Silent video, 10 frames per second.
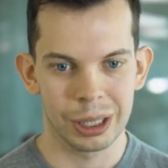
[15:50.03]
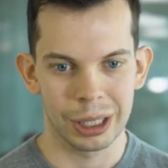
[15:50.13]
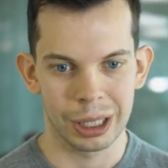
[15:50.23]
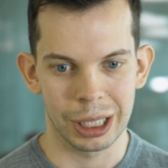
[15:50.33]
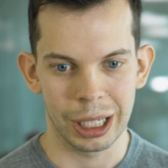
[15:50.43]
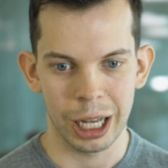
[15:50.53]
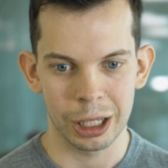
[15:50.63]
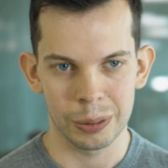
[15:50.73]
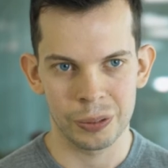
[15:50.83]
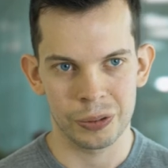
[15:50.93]
uh,
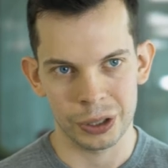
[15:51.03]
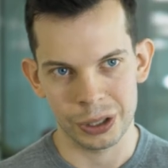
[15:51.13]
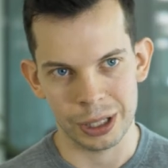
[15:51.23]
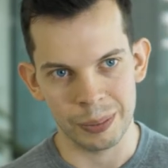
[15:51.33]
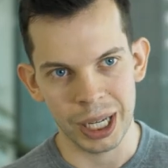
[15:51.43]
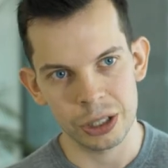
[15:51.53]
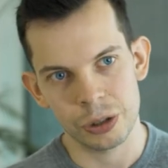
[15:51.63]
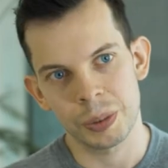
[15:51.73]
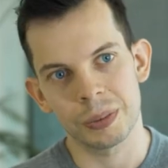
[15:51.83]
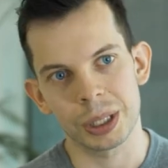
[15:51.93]
help first the
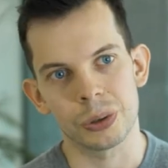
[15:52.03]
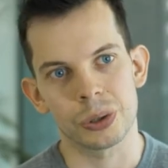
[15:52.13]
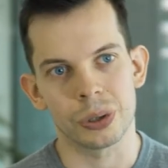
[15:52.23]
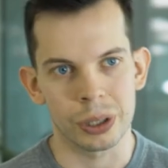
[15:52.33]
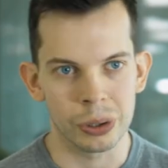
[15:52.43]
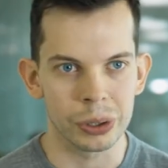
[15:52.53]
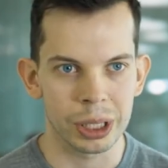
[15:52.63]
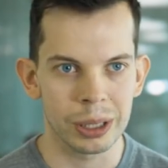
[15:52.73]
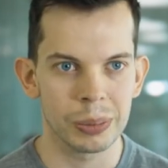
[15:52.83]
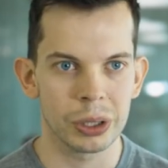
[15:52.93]
management, but also the whole
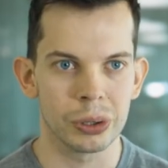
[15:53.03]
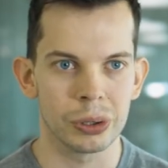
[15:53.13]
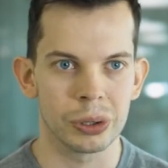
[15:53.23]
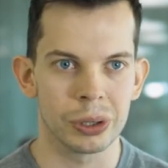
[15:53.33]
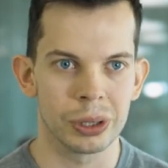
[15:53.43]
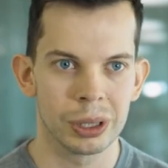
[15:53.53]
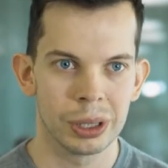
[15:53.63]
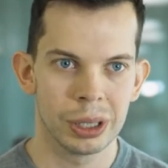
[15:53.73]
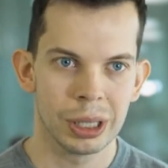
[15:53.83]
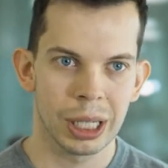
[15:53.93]
team to
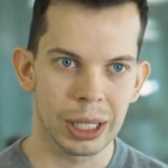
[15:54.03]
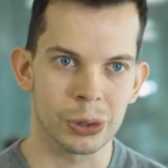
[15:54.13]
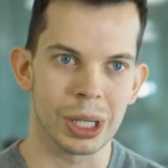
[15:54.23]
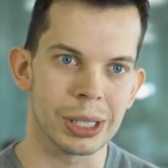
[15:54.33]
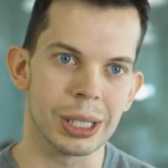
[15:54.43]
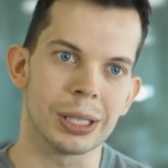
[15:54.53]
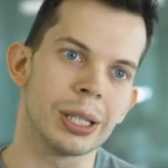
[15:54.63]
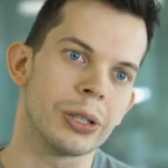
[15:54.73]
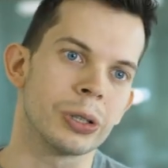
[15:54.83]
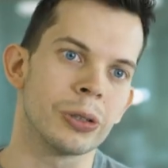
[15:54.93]
address this
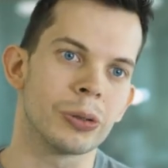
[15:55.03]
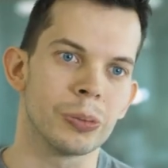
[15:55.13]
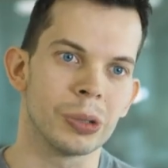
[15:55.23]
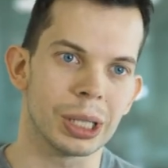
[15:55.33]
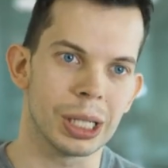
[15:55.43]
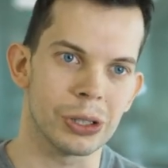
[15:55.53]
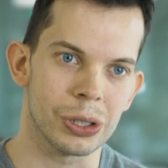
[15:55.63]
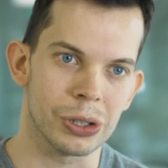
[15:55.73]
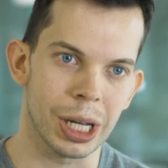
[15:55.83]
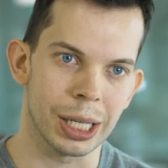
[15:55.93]
internal
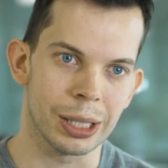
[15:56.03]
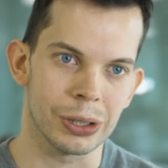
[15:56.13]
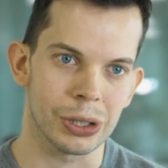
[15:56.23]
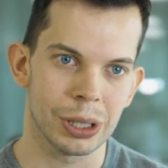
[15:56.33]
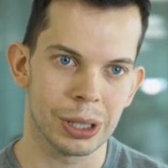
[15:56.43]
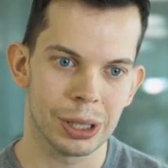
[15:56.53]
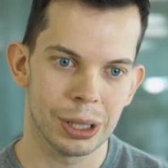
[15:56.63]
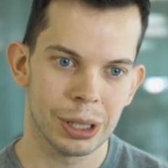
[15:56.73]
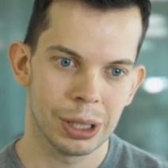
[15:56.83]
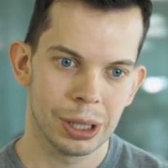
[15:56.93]
communication challenge.
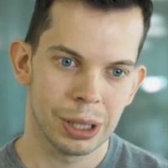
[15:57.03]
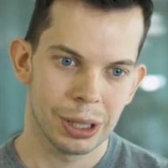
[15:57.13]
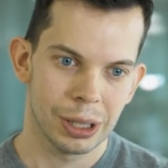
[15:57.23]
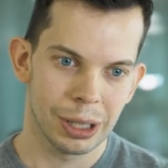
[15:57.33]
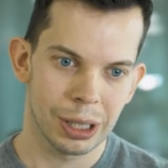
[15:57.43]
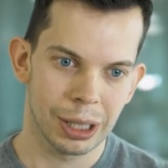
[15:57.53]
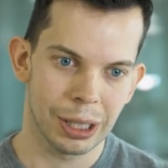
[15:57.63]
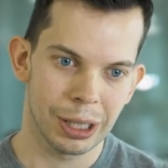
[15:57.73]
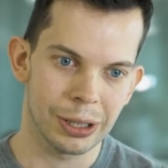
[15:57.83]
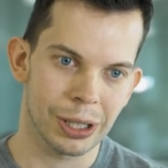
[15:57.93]
Uh,
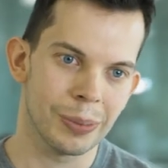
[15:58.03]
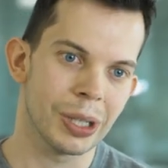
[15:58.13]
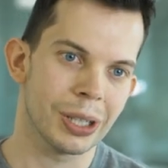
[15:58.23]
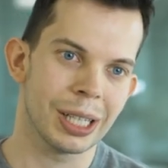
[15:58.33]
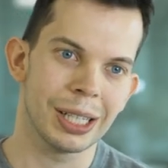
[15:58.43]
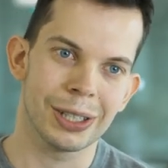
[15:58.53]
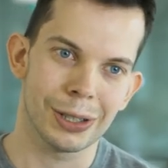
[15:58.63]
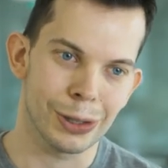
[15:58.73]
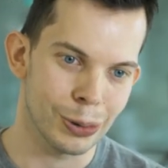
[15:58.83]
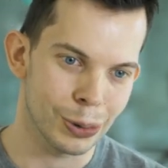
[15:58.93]
in some other
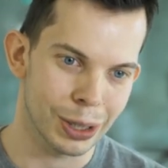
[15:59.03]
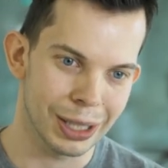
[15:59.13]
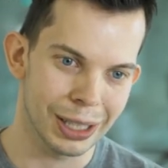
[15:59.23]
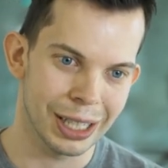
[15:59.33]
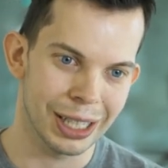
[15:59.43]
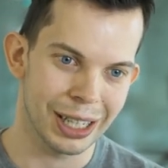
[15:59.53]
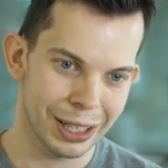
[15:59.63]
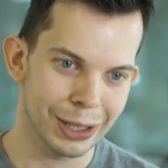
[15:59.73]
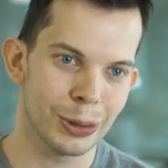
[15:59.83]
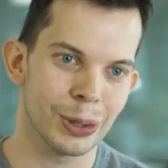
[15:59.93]
cases, you can, uh, I
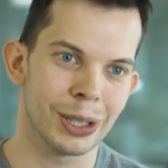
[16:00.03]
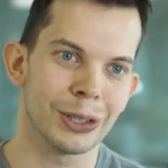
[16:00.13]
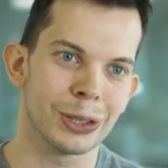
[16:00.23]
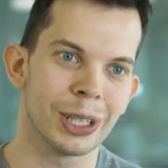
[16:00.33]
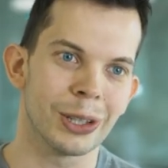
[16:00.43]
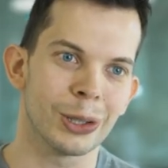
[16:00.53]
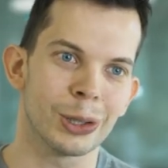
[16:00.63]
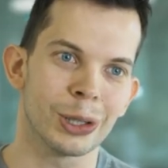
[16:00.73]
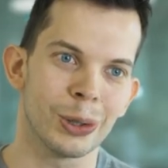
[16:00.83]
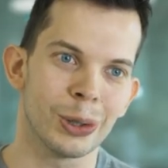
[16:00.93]
think you can learn a lot